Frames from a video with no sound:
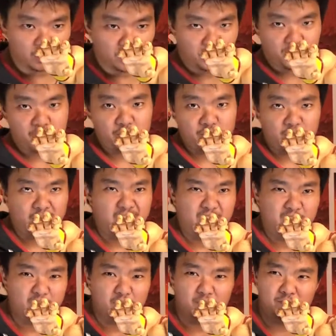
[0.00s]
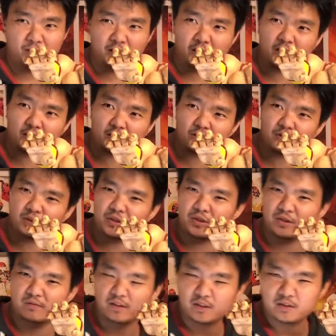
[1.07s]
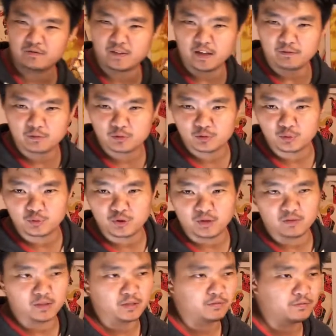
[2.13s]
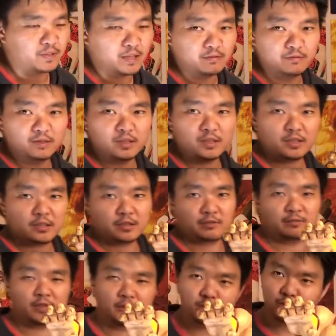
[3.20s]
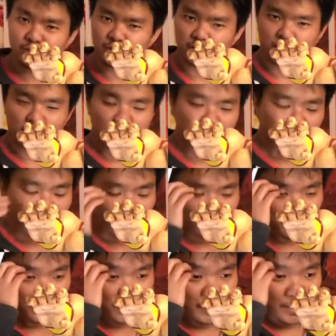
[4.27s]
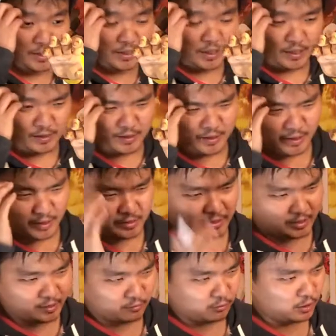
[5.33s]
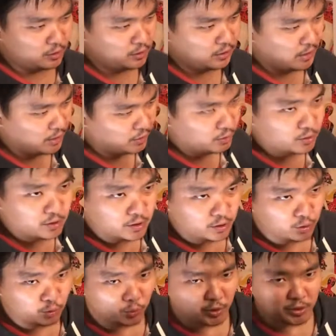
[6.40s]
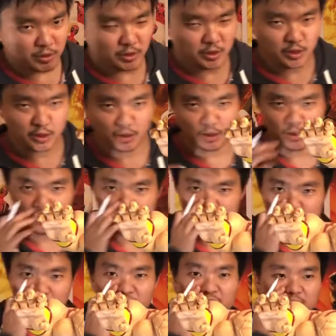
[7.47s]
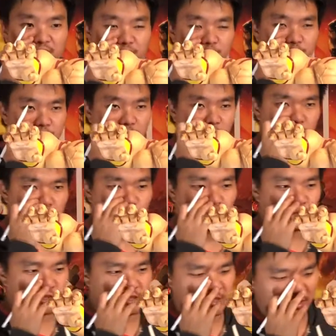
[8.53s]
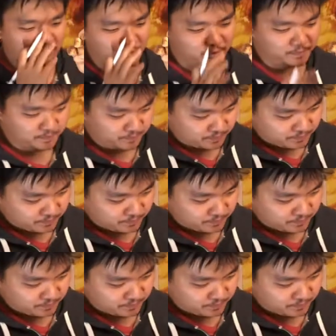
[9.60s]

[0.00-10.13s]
edition size of I think 375 or 275. 275. I think I got around 125 or something, 27.